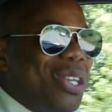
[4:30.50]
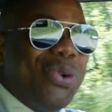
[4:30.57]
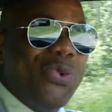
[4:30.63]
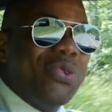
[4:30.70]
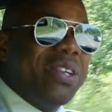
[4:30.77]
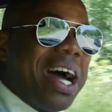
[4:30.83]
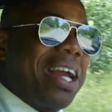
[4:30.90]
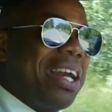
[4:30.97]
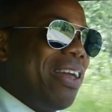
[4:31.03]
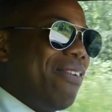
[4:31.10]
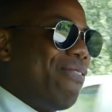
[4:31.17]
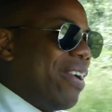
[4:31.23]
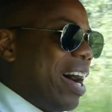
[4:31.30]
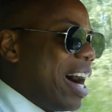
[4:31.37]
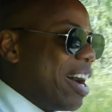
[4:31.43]

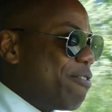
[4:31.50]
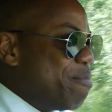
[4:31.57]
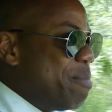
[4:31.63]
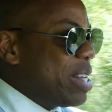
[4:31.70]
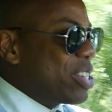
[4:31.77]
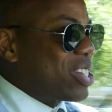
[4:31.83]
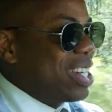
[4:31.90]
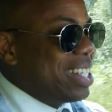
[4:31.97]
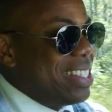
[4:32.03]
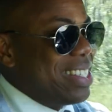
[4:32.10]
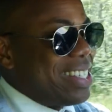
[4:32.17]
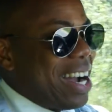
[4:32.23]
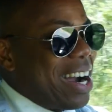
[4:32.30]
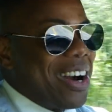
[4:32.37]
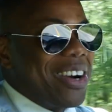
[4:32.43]
295 Michelin
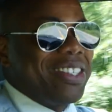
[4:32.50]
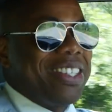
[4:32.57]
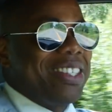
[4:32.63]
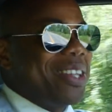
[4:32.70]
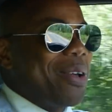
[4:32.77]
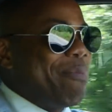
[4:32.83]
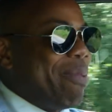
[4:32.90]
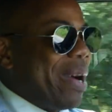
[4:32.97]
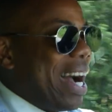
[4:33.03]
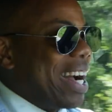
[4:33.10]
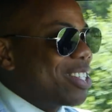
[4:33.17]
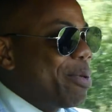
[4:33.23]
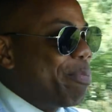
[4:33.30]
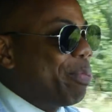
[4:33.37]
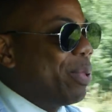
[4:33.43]
tires in the back
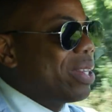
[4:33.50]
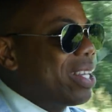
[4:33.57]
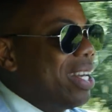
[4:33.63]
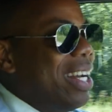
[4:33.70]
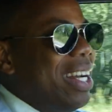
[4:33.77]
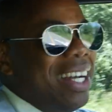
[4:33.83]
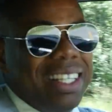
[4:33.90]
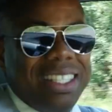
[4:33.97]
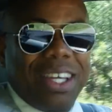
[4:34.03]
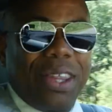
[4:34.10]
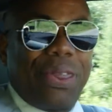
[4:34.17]
to put the